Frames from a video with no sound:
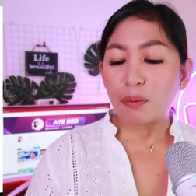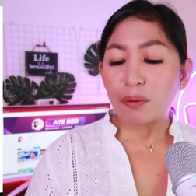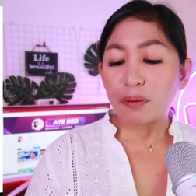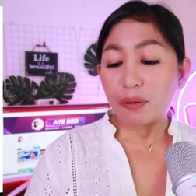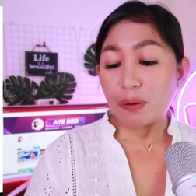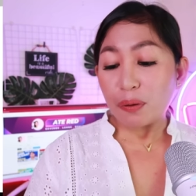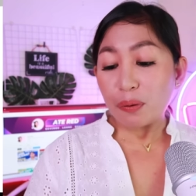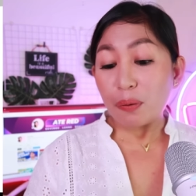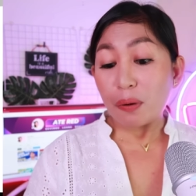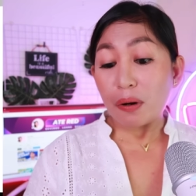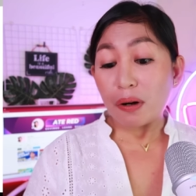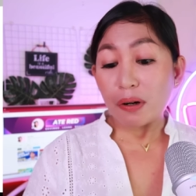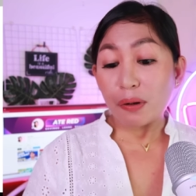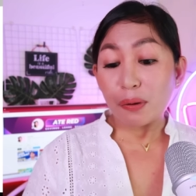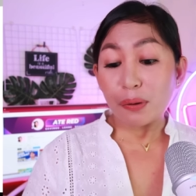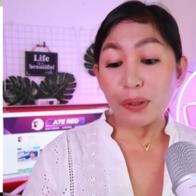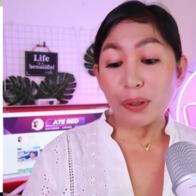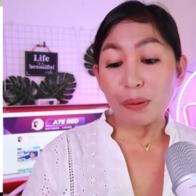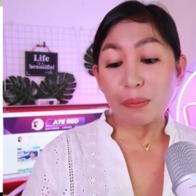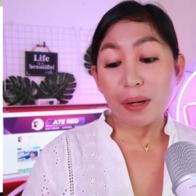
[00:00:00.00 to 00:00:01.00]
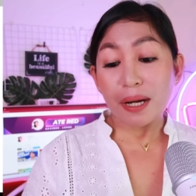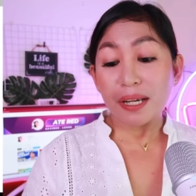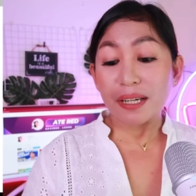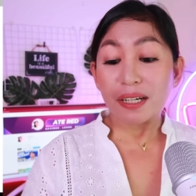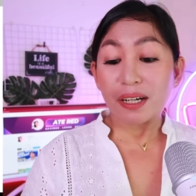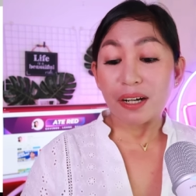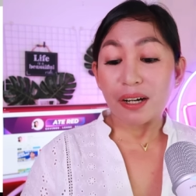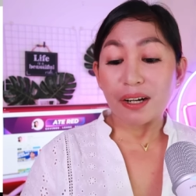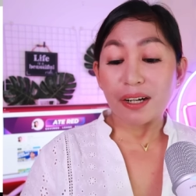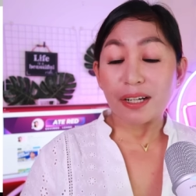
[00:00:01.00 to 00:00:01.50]
with QR or your Maya
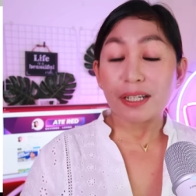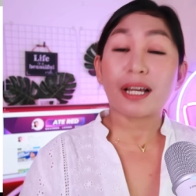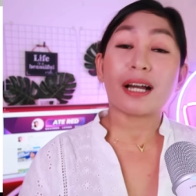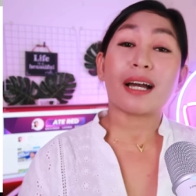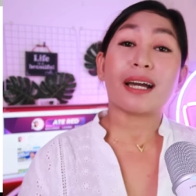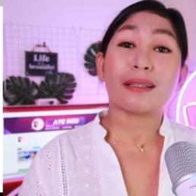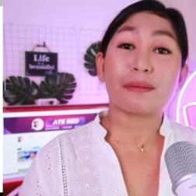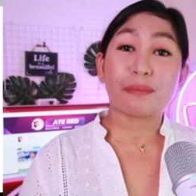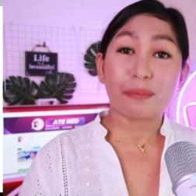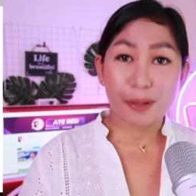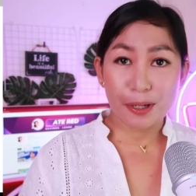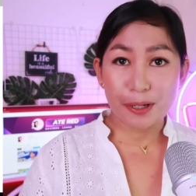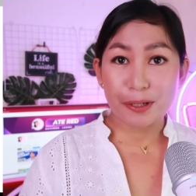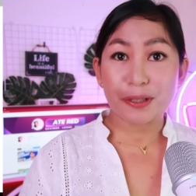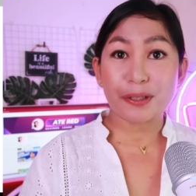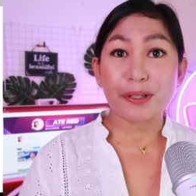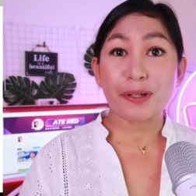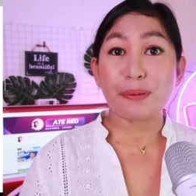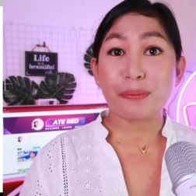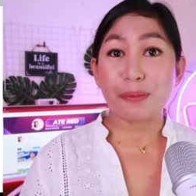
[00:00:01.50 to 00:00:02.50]
card at partner